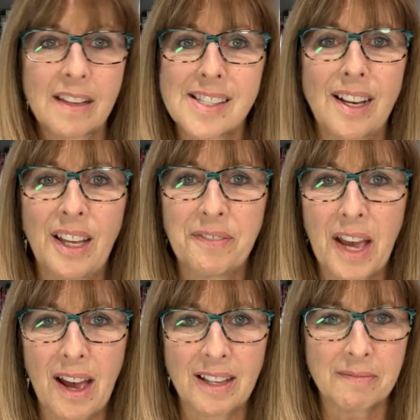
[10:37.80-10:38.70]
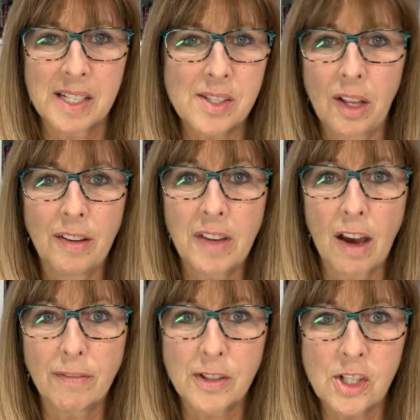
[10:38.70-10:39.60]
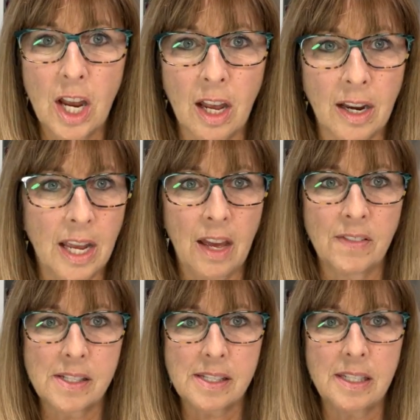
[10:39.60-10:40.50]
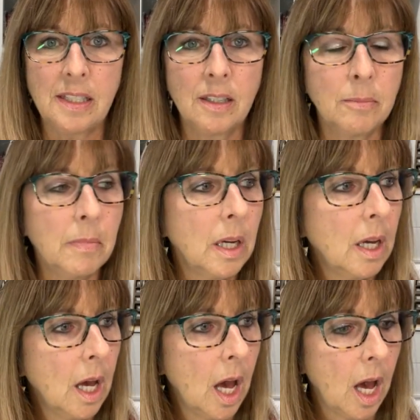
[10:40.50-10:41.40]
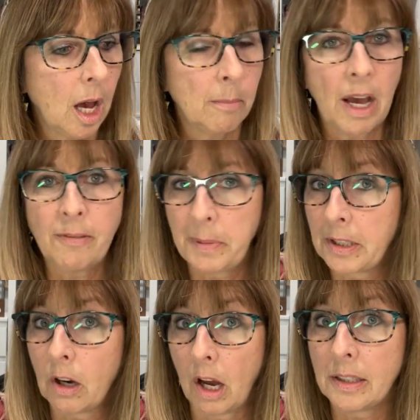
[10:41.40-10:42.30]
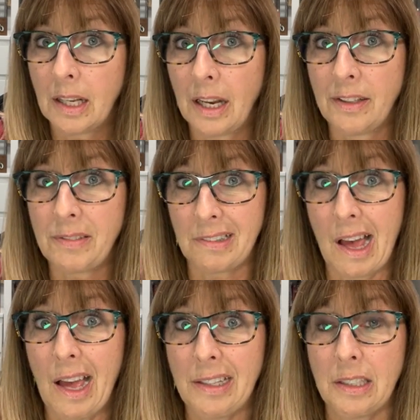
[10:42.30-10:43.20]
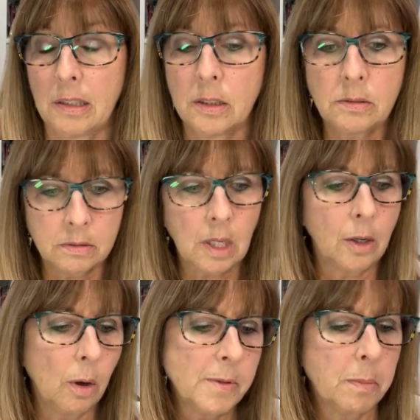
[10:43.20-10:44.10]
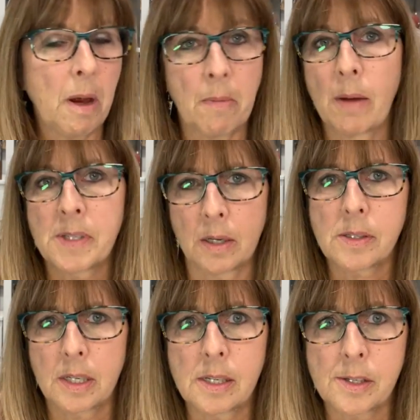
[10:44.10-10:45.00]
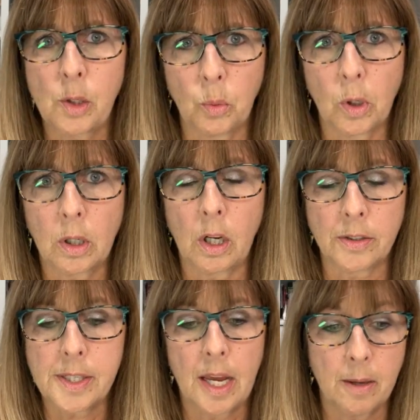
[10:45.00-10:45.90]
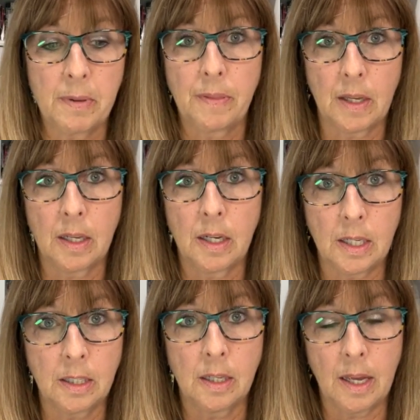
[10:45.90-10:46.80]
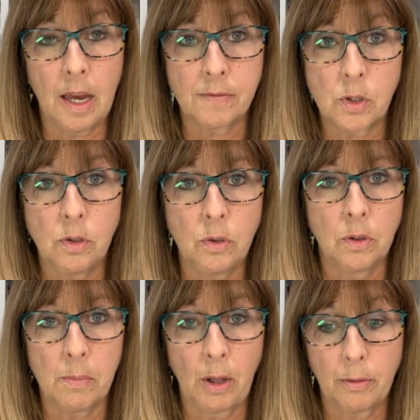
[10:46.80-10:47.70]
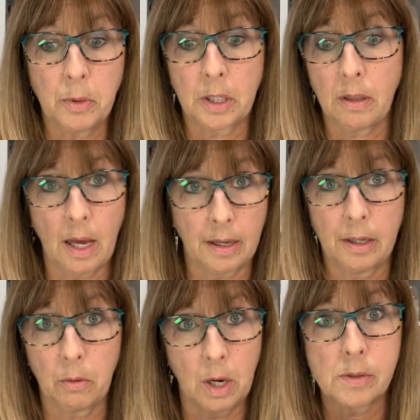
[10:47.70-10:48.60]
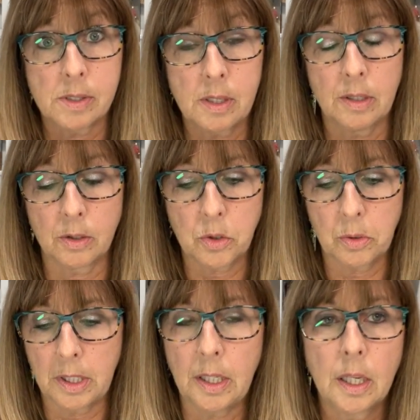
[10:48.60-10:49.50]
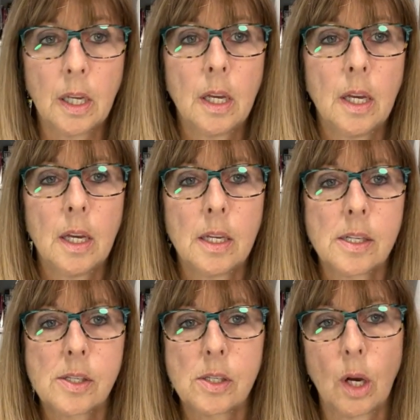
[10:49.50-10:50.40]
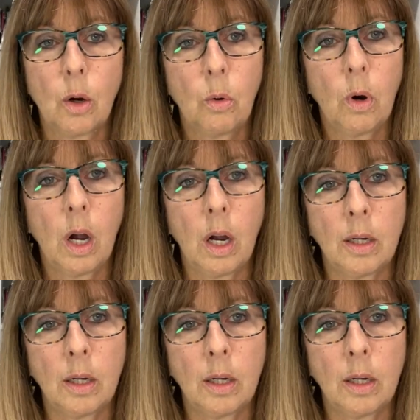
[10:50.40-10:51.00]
That's all I've got. That's all I've got for John. I haven't seen him. I've been gone kind of a lot, you know. I go up to my mom's house and I still work all day, but then in the afternoon, about 3 o'clock, I go out and sit in a tree. So,